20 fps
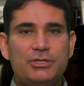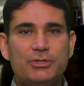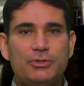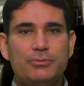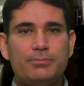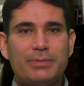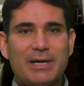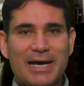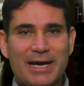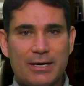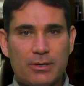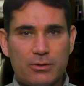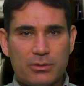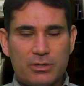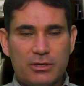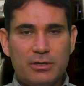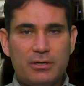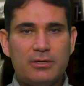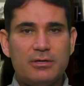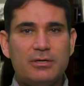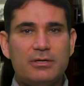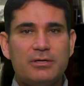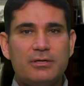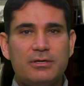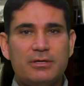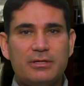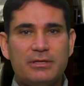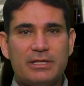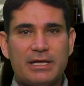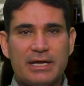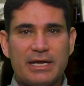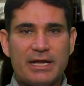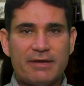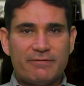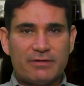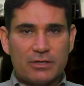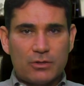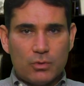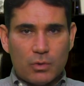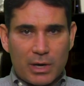to power that
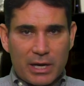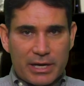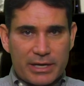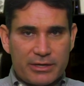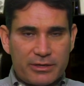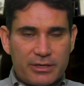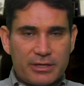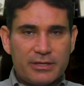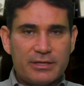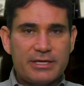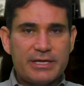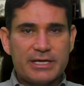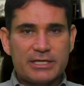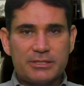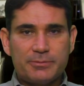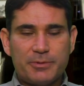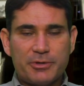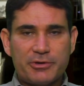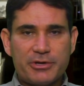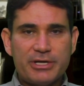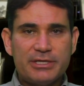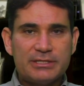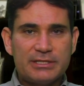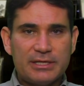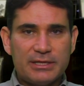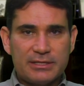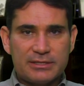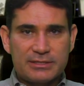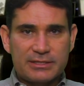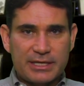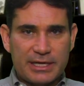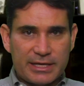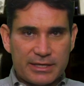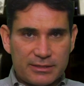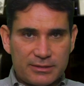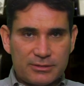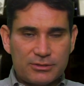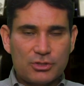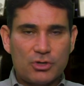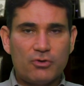have acquired the experience and the
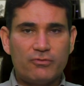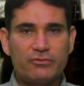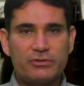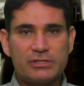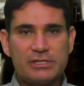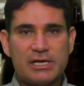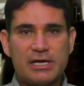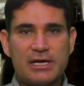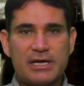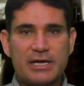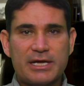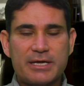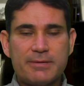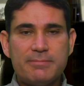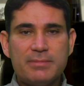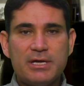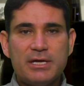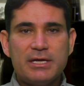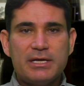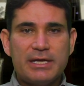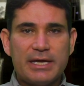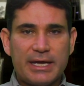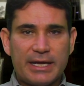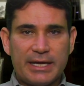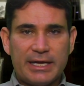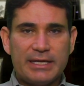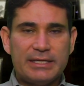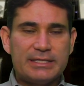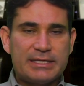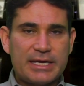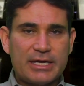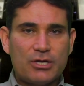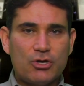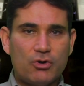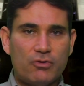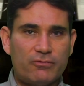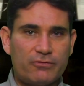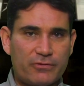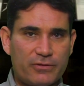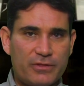skills over time and can
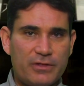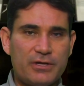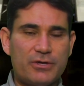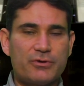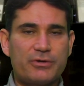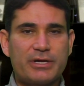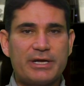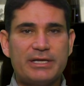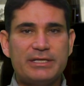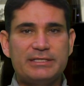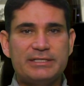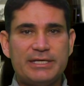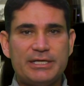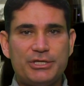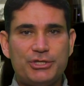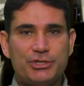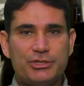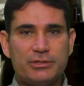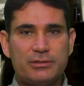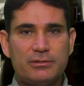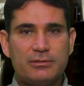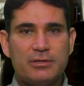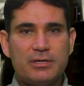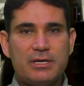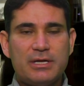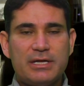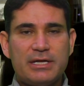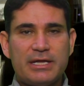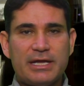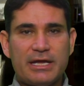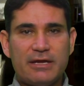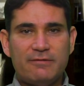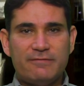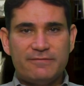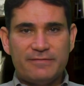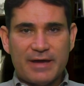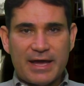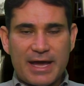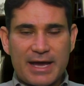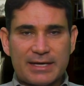take over the organization. In
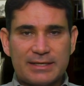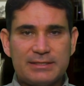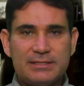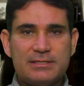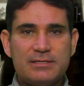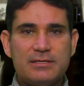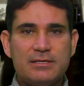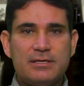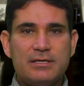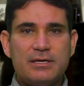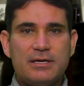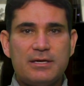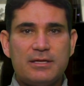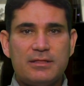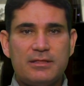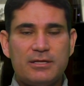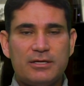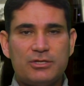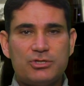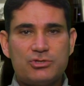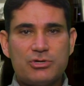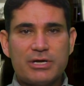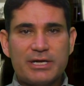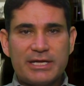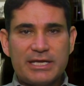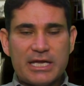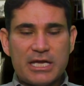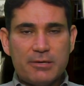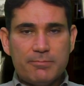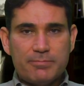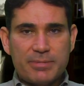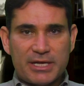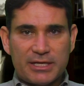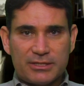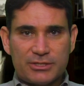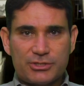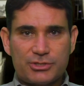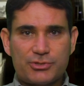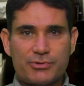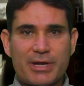fact, the drug
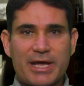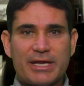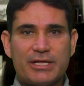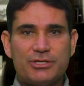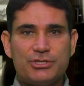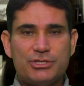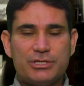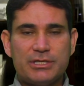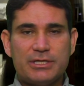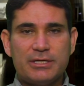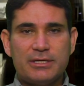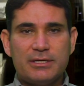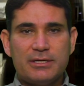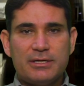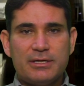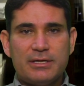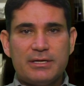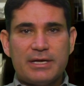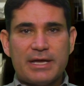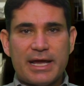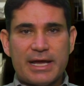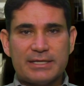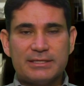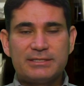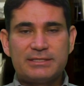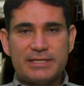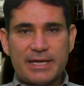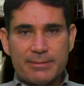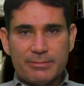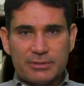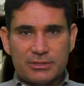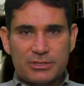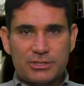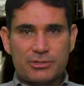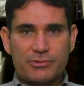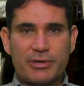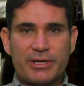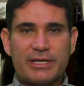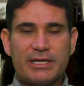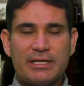kingpin strategy has
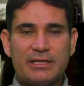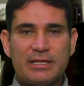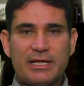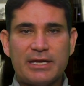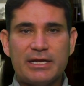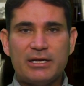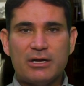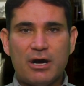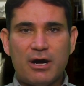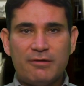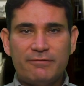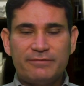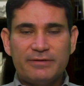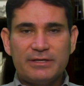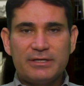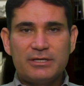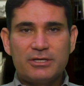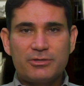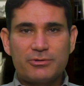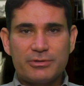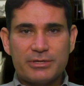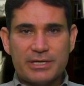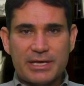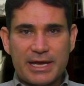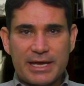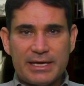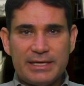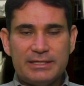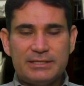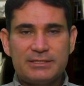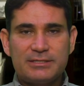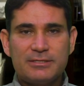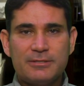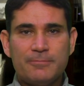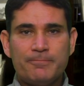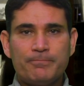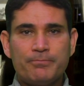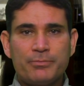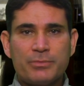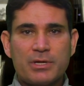demonstrated that it often creates